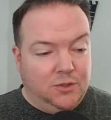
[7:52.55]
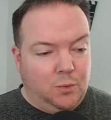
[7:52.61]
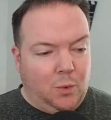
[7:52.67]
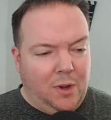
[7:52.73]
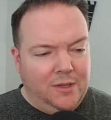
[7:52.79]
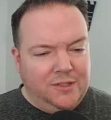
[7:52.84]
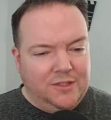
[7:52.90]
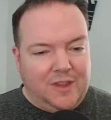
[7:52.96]

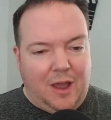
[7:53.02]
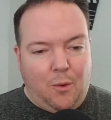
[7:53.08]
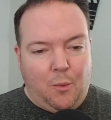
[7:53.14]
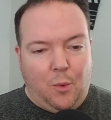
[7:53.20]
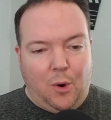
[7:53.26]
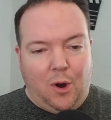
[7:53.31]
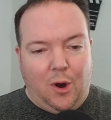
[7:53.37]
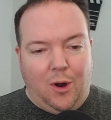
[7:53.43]
ones that
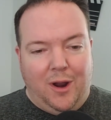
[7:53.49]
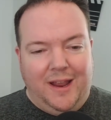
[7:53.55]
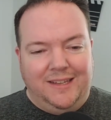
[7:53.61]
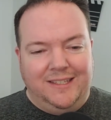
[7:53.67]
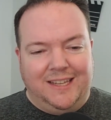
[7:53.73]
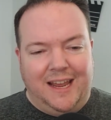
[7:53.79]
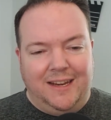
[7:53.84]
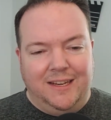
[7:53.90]
were
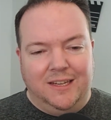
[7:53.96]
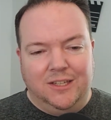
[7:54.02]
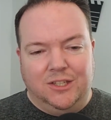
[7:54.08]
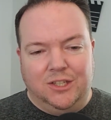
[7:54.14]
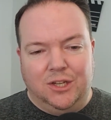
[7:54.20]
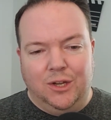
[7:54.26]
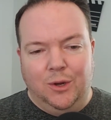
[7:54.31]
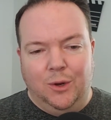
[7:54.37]
intended
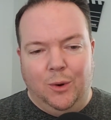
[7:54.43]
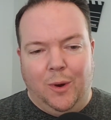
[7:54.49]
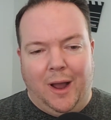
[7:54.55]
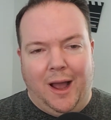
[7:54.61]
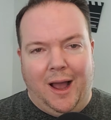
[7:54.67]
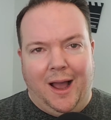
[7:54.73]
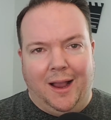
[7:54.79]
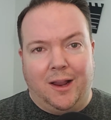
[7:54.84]

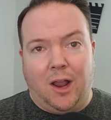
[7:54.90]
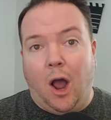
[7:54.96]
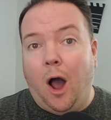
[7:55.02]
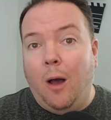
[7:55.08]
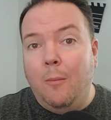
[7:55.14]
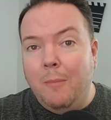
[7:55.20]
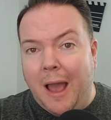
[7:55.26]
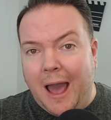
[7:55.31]
to
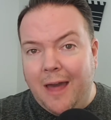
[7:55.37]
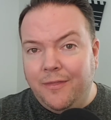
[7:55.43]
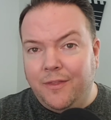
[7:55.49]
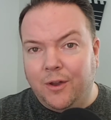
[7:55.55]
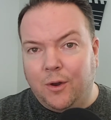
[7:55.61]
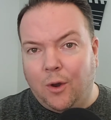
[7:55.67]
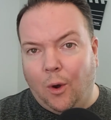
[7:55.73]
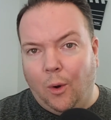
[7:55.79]
combat
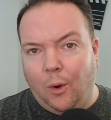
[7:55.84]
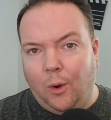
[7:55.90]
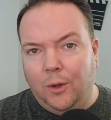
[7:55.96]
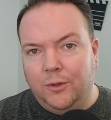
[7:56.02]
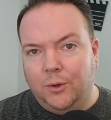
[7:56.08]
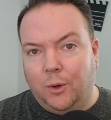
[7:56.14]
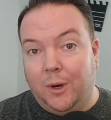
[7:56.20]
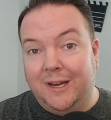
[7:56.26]
the
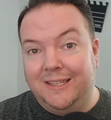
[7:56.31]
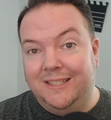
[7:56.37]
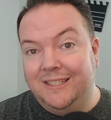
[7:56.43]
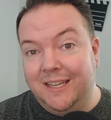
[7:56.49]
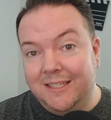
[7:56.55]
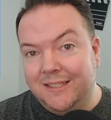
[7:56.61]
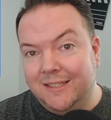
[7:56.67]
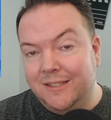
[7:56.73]
cold or
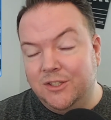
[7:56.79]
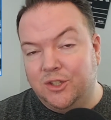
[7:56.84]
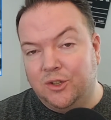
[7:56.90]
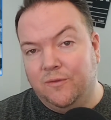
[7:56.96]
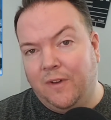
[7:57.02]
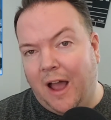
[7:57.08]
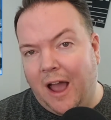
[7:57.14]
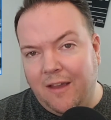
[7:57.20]
exist and
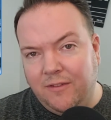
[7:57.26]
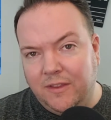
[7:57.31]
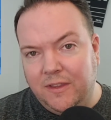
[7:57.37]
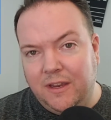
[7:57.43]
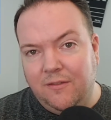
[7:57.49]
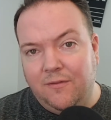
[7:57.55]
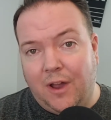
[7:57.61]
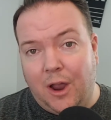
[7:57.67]
survive in
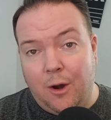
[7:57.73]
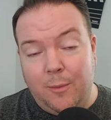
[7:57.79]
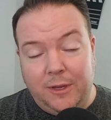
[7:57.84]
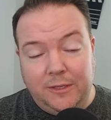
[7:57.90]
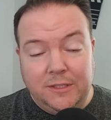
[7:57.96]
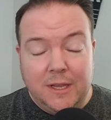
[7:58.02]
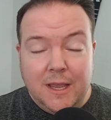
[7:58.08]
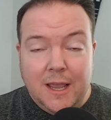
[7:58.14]
the
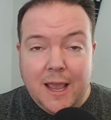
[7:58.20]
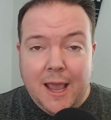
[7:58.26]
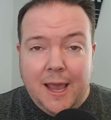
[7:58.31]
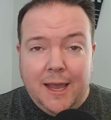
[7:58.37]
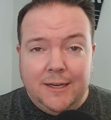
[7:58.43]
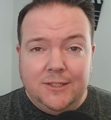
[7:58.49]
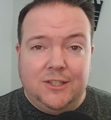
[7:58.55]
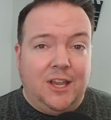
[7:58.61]
environment,
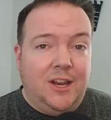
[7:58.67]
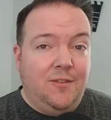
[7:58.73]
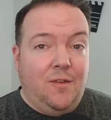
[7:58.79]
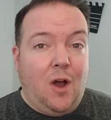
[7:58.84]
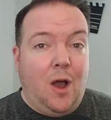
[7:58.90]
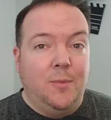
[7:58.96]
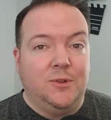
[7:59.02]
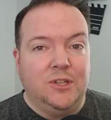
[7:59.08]
and a set of
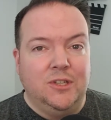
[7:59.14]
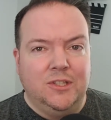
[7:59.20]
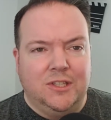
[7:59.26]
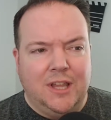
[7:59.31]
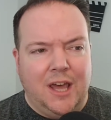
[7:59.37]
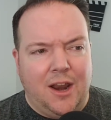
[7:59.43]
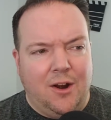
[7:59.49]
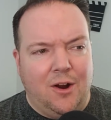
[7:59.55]
options
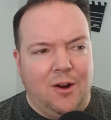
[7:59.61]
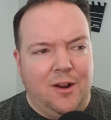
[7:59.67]
that are